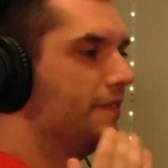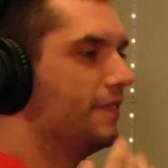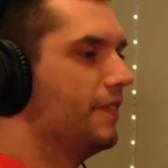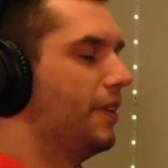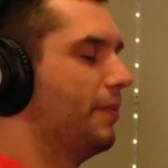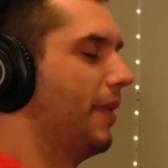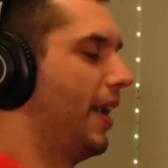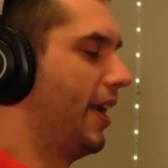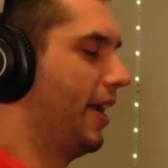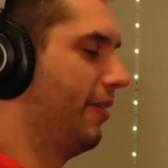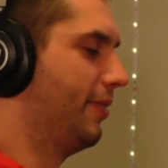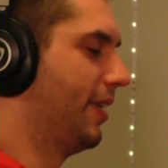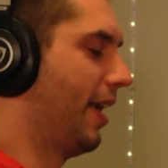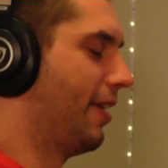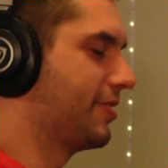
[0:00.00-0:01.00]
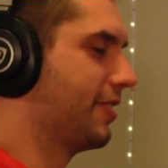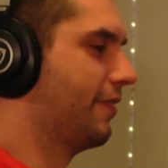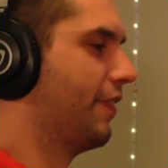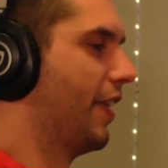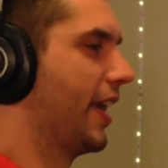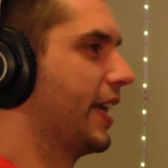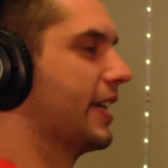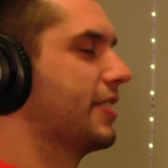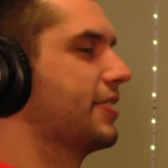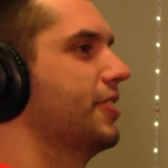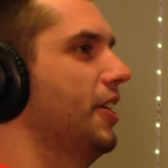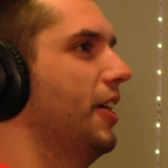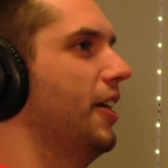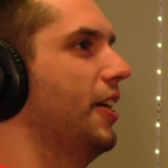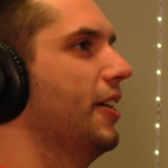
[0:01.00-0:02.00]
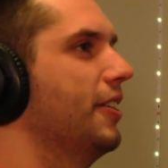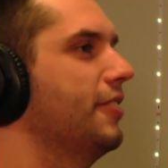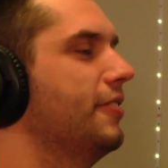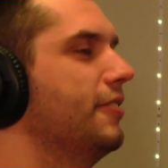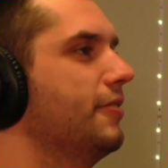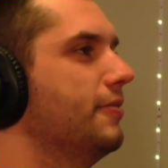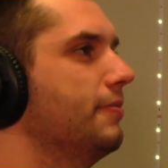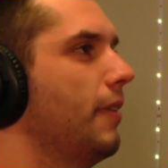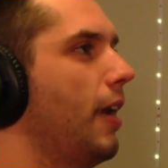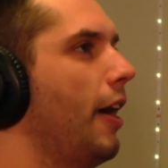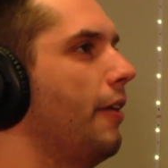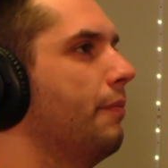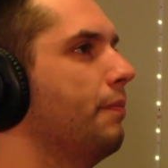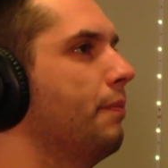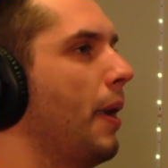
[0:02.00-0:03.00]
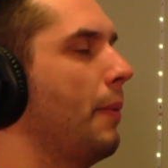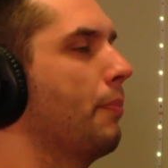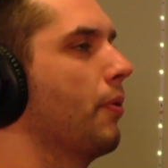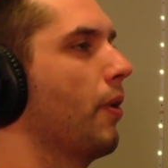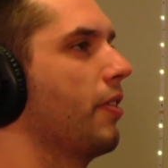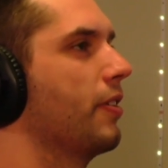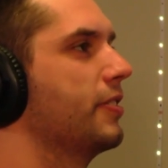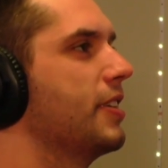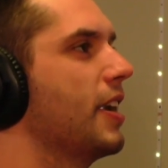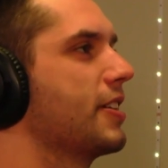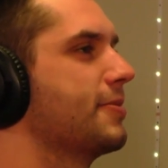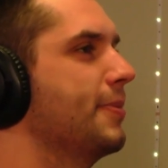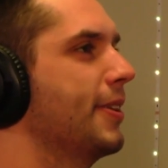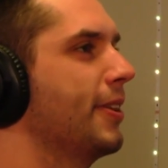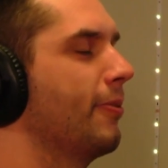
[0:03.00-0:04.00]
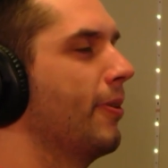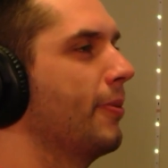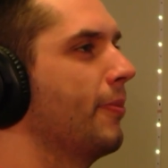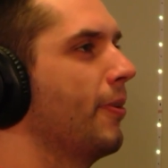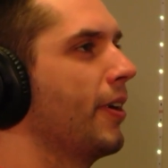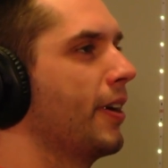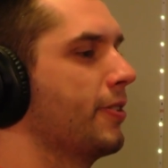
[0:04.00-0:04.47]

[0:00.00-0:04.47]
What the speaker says: When I was in Vegas, my brother texted me the one morning.